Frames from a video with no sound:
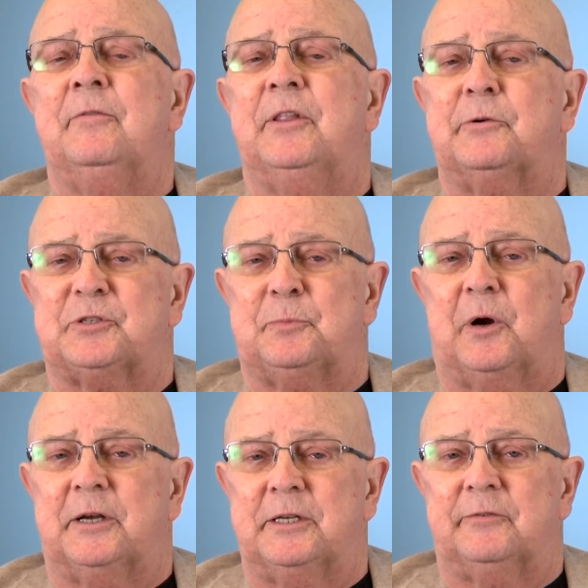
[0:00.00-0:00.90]
They were
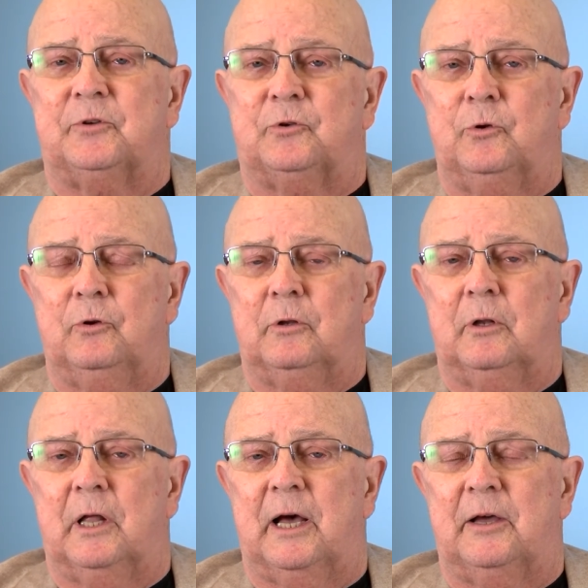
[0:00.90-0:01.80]
smart enough to
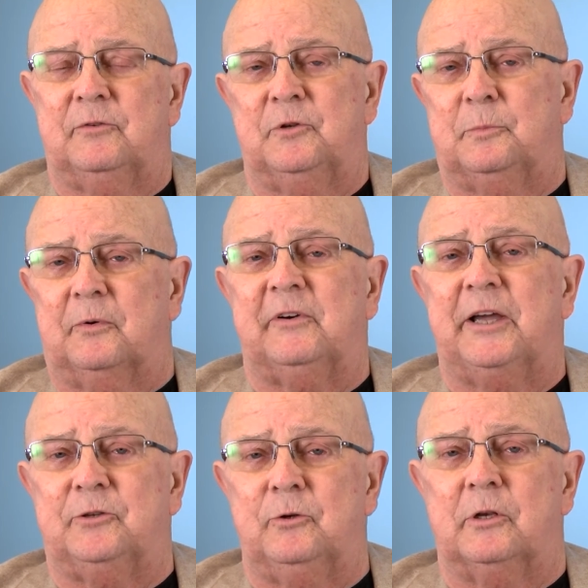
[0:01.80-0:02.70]
tutel, uh, to
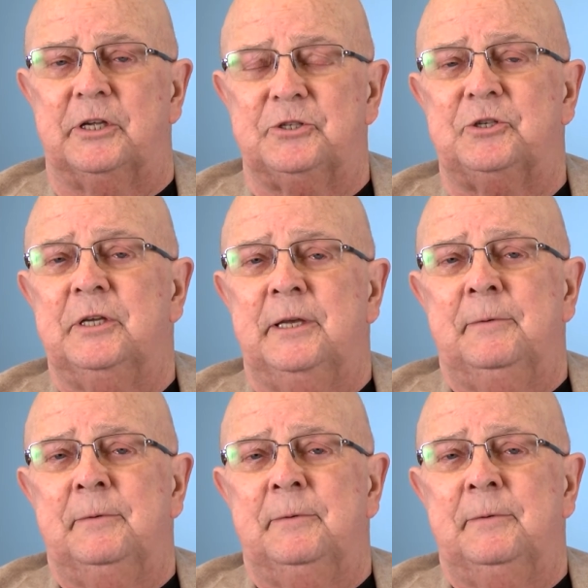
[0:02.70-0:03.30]
provide tutelage,